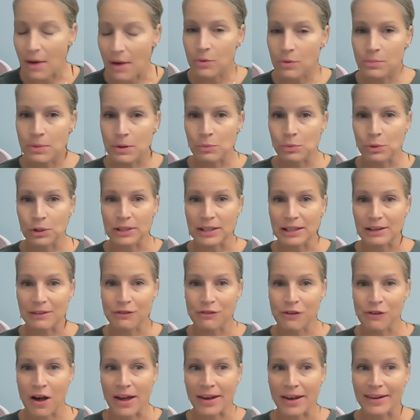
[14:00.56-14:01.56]
That would be really
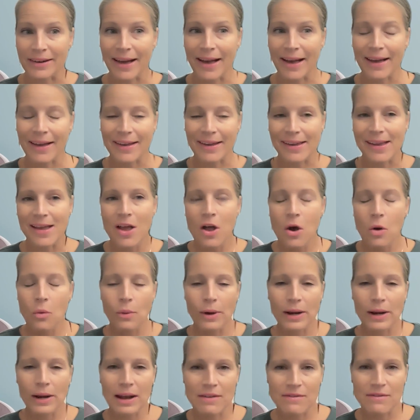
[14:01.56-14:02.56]
fun. I
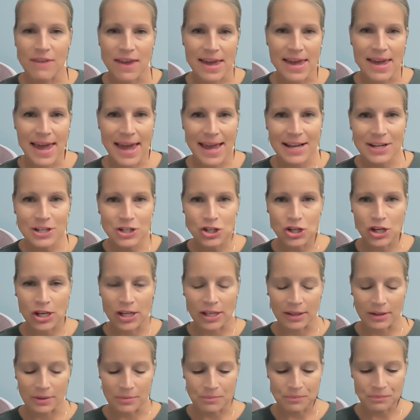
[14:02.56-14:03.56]
went on
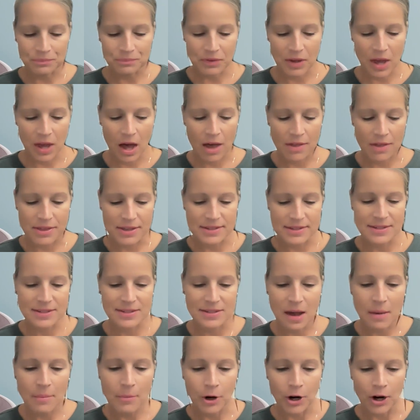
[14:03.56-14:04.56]
vacation this
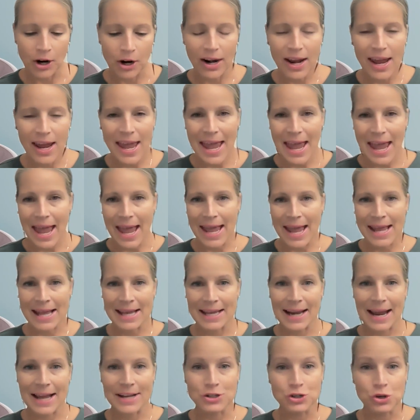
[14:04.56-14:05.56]
summer,
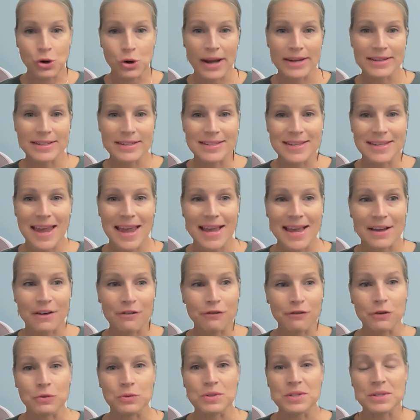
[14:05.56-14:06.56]
and I tried to take a
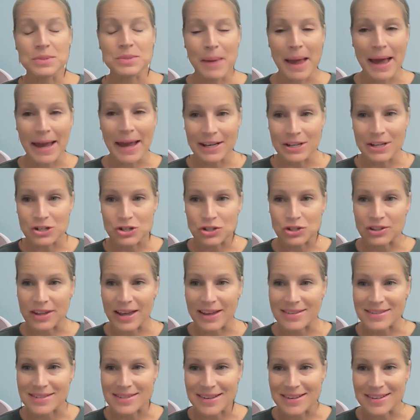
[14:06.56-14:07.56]
few Spanish
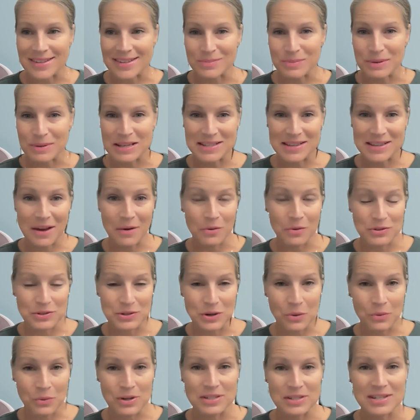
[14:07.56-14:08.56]
lessons because I was
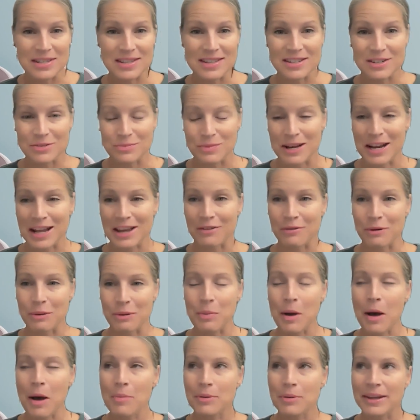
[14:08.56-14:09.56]
going to the Dominican
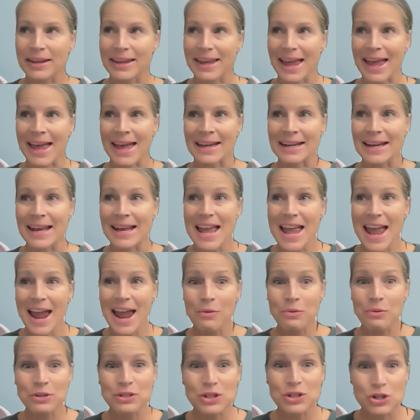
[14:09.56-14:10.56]
Republic, and it
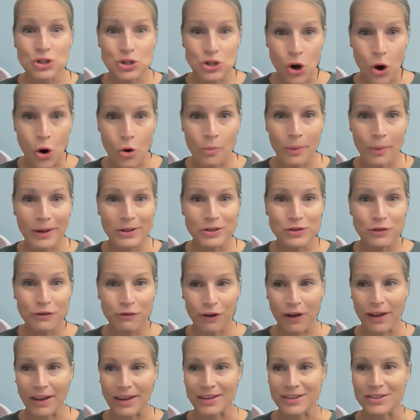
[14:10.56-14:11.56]
was so much
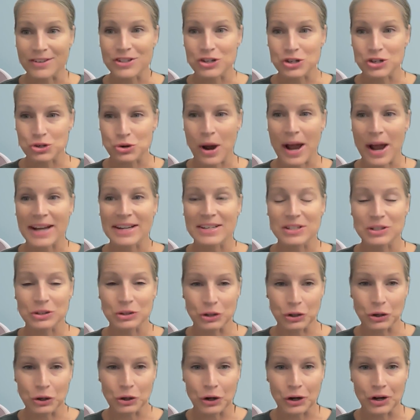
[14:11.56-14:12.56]
fun to try to
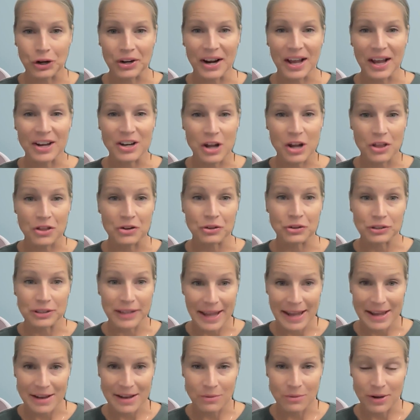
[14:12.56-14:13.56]
learn another
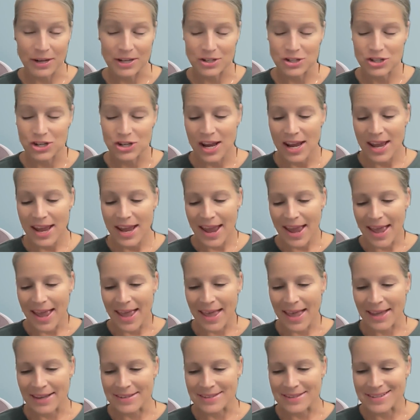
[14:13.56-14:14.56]
language.
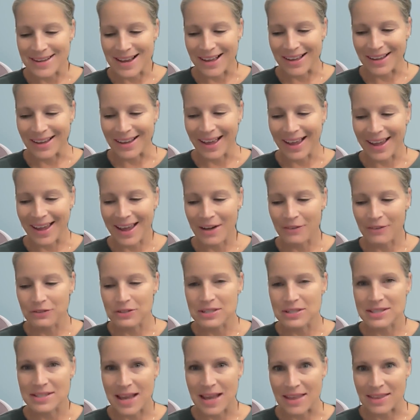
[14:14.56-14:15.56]
And I have
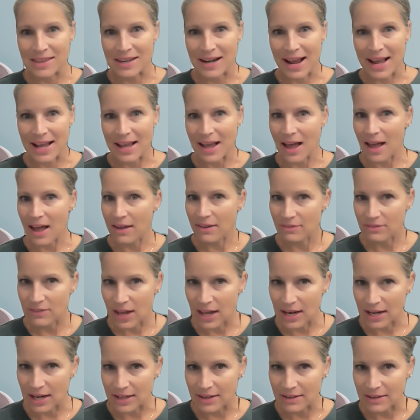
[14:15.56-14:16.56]
to say that I
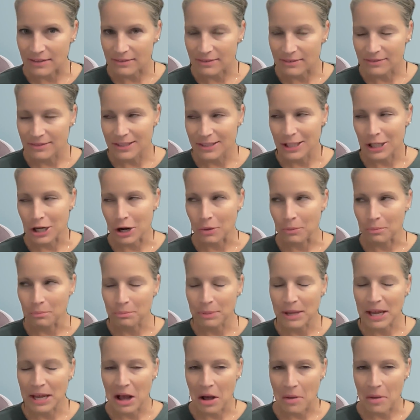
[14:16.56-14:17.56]
got to
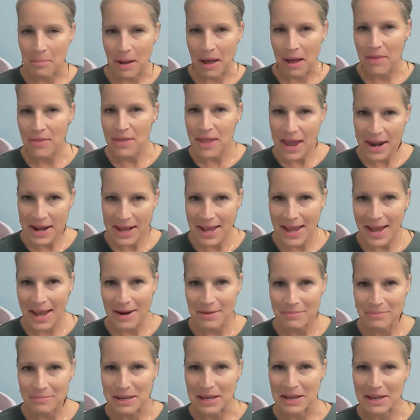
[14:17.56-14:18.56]
pick up on that
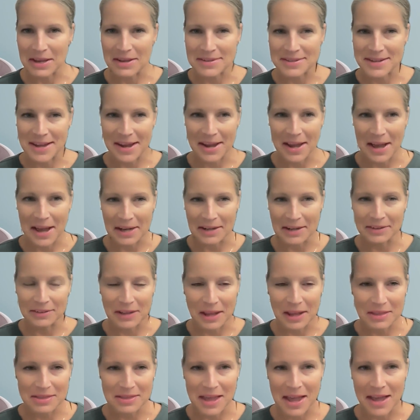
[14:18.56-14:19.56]
again because I kind of
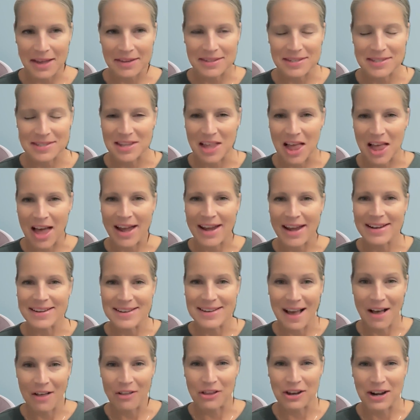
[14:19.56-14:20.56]
let that slide
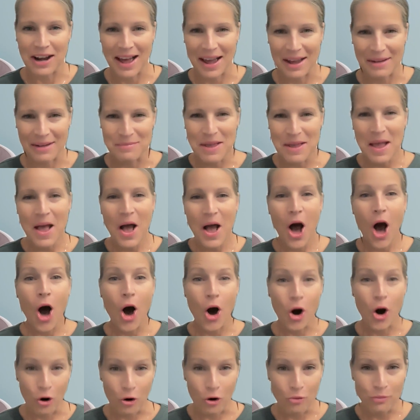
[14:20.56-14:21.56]
now that I'm
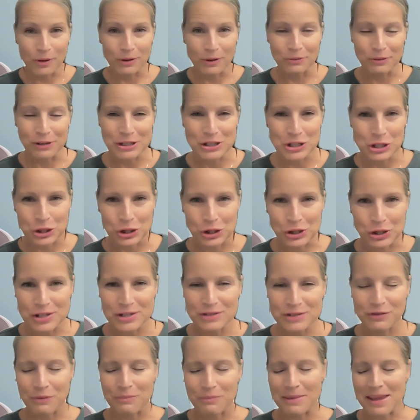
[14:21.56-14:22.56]
home and
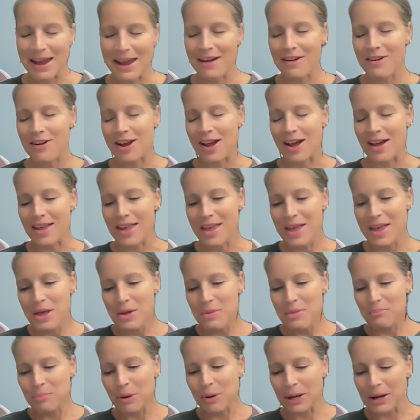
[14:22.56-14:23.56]
returned from the area.
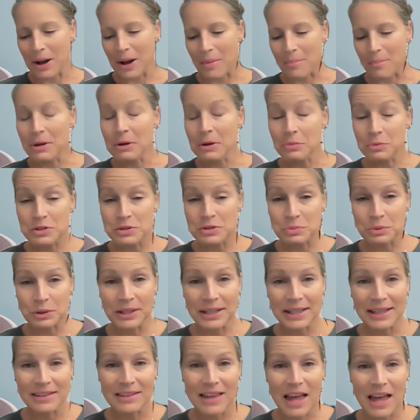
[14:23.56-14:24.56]
But it was
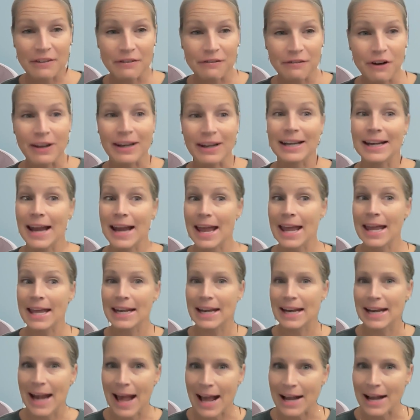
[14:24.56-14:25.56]
really a lot of fun,
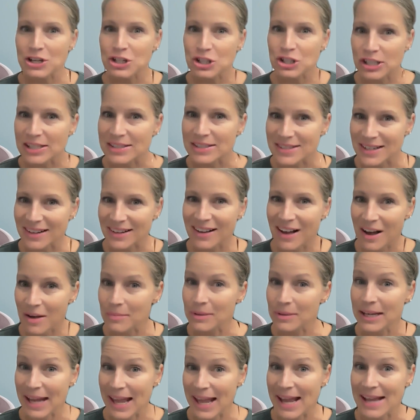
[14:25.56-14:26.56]
and it actually did
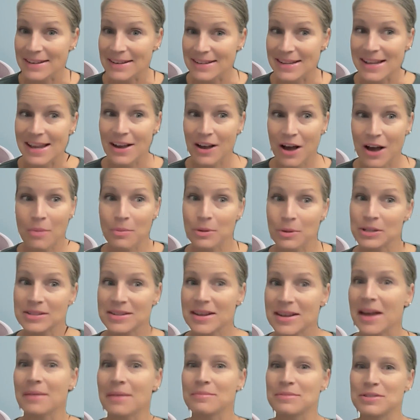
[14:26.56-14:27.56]
come in handy a couple
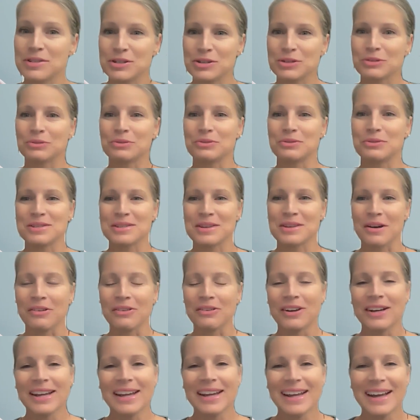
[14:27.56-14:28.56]
of times too.
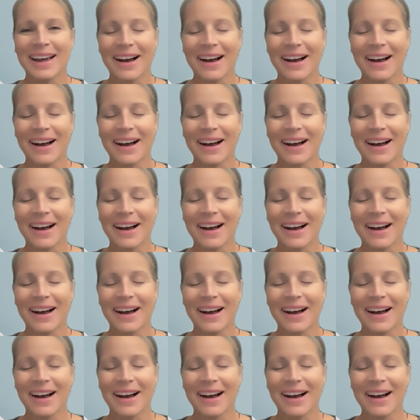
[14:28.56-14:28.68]
So